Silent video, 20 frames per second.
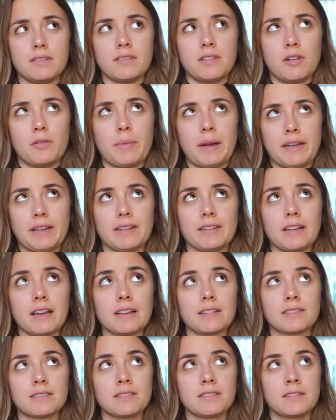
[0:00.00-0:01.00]
Oh my
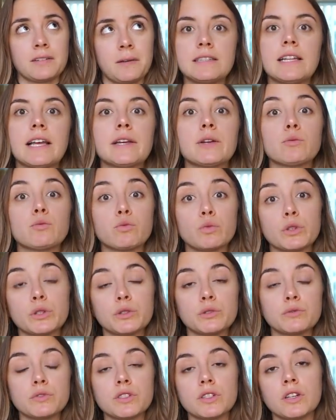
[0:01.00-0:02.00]
goodness. Like
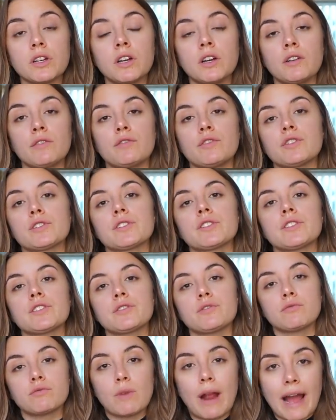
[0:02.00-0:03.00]
root
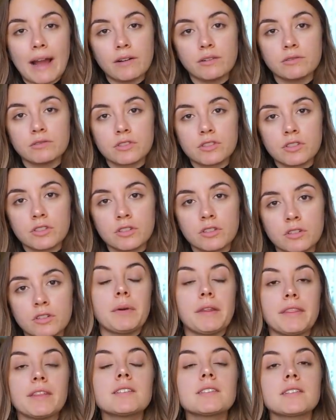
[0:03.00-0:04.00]
versus route.
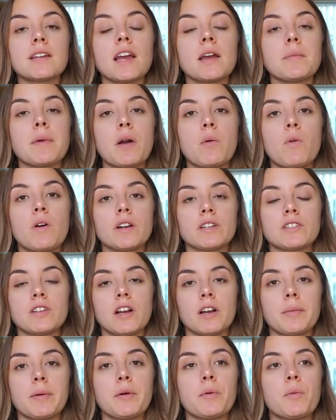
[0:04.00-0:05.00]
But this time I want to
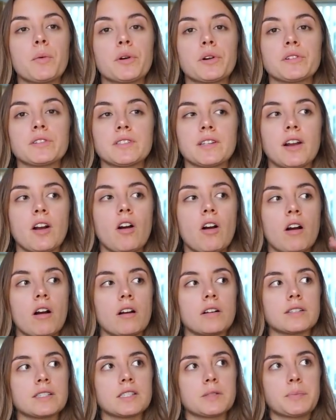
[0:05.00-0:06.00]
talk about words that
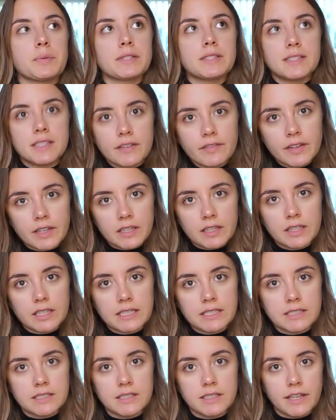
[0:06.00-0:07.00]
are
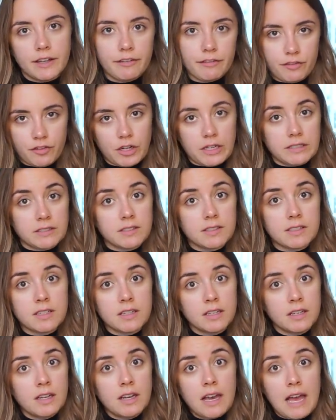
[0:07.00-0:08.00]
specifically
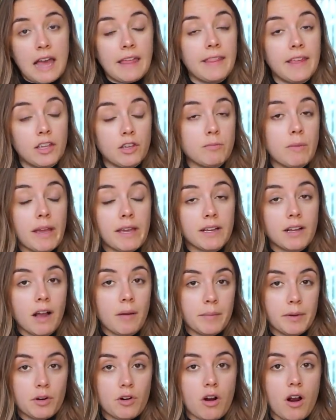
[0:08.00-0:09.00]
different and that you might
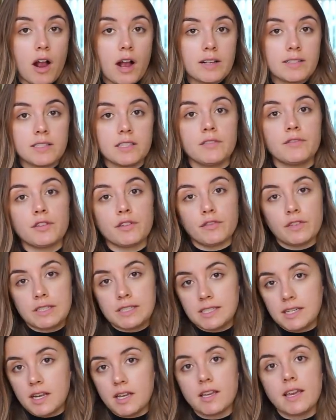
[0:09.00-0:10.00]
come across if you're
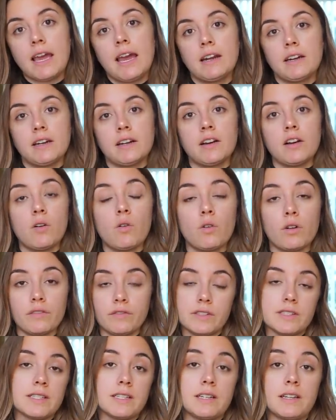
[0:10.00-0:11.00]
visiting Canada or
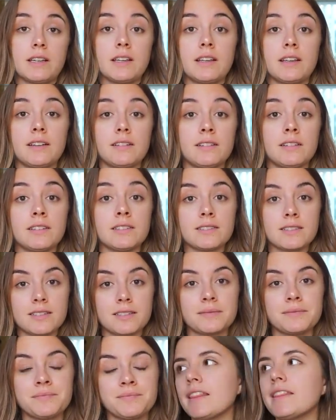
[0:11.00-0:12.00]
visiting
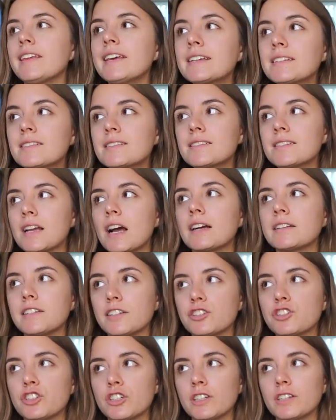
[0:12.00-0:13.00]
England. This
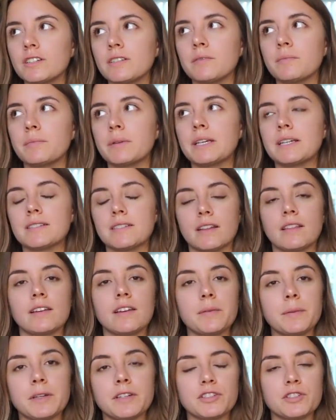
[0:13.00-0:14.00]
edition, because I
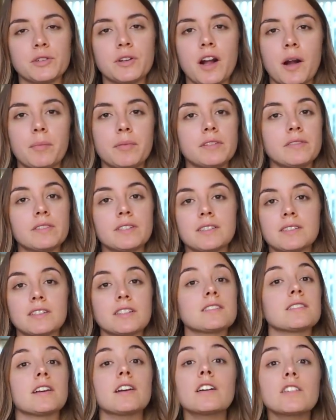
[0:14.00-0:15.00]
think I'm going to do a couple of these
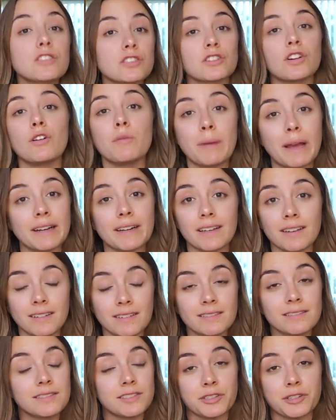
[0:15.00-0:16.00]
because there are so
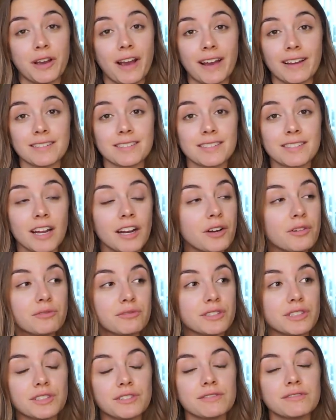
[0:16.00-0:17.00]
many, you guys.
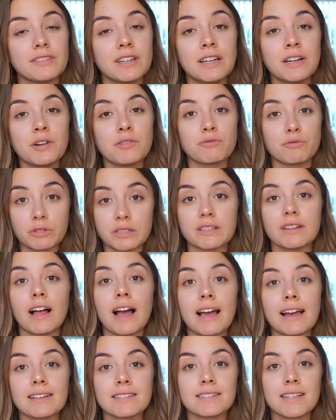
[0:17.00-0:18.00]
You don't
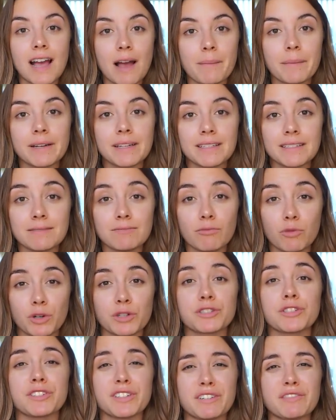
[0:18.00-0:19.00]
realize how many
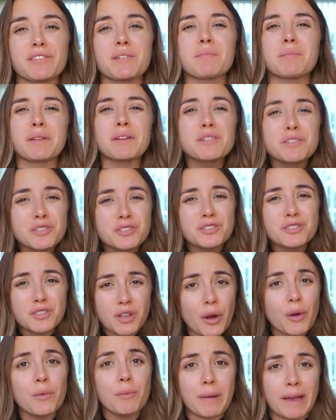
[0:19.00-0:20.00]
words are different, but there's
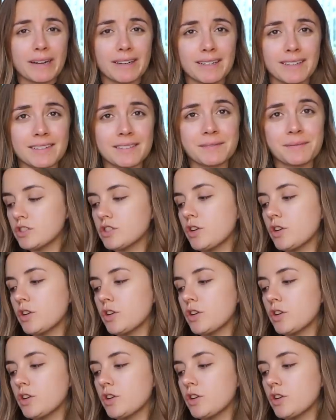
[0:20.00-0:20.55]
so many.